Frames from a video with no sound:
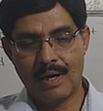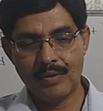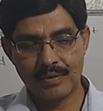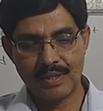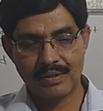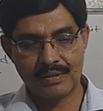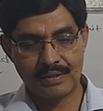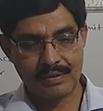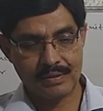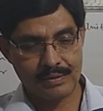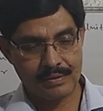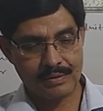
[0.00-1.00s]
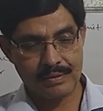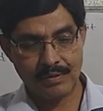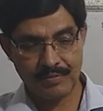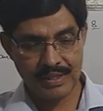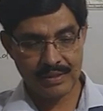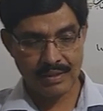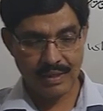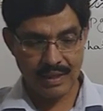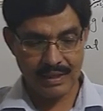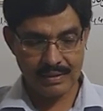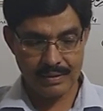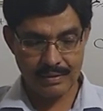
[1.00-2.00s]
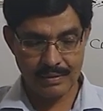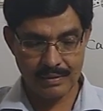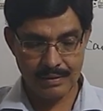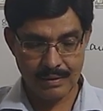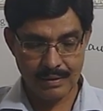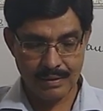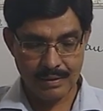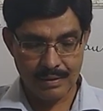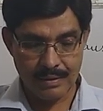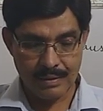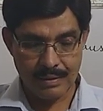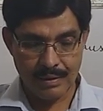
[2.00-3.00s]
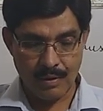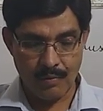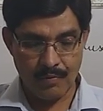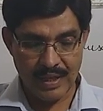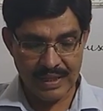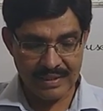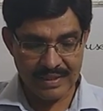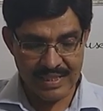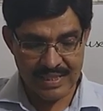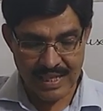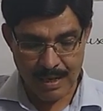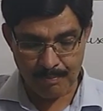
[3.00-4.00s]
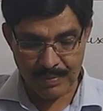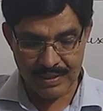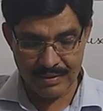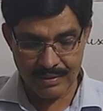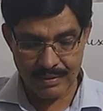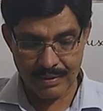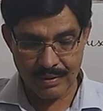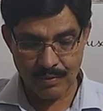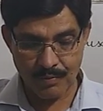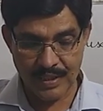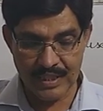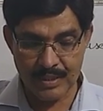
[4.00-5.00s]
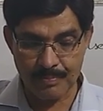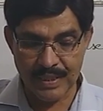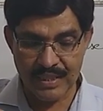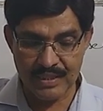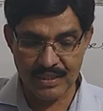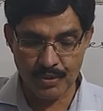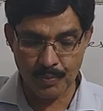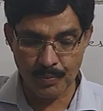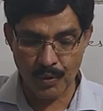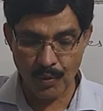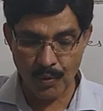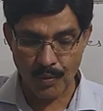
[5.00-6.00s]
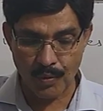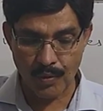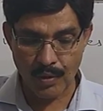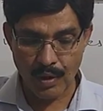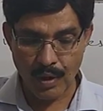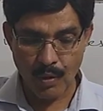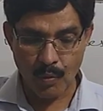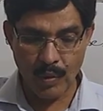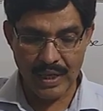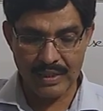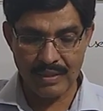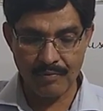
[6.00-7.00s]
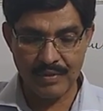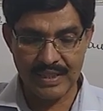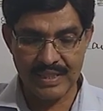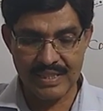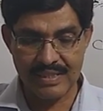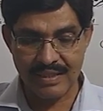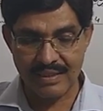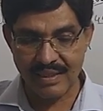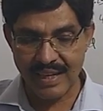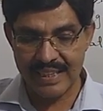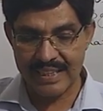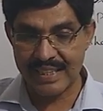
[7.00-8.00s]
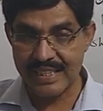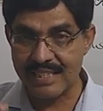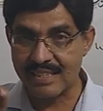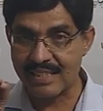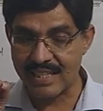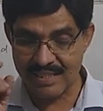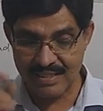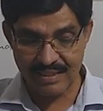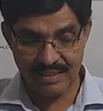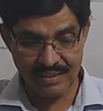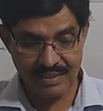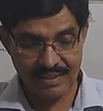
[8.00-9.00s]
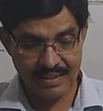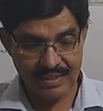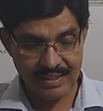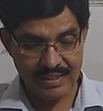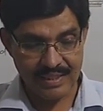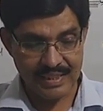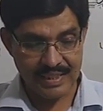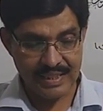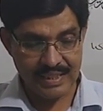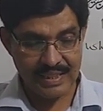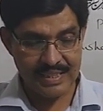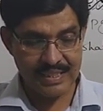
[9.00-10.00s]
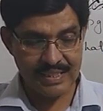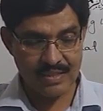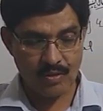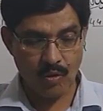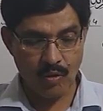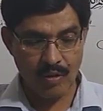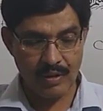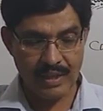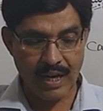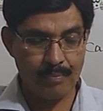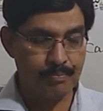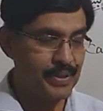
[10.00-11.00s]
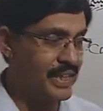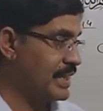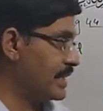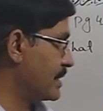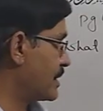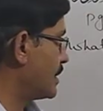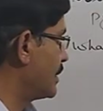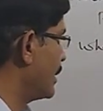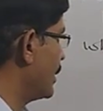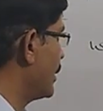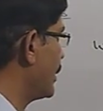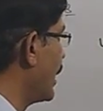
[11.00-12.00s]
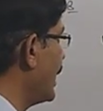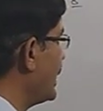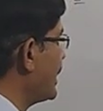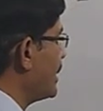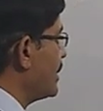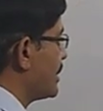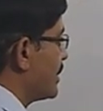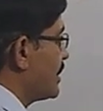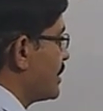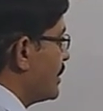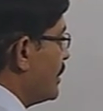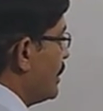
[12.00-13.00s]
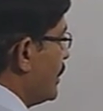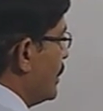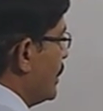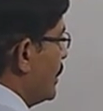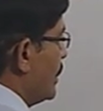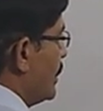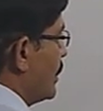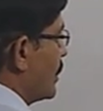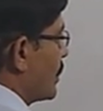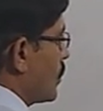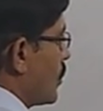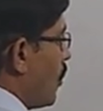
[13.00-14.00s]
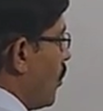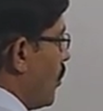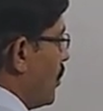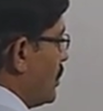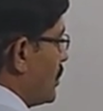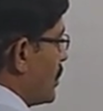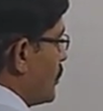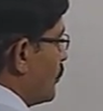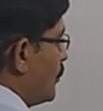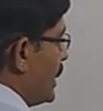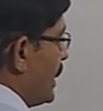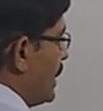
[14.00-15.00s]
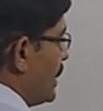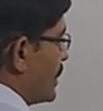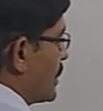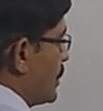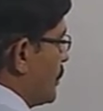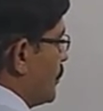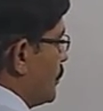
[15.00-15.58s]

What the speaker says: How does the wind cause? When this happens, winds begin to blow. When the wind is light and gentle, it is called a breeze. Light and gentle called breeze.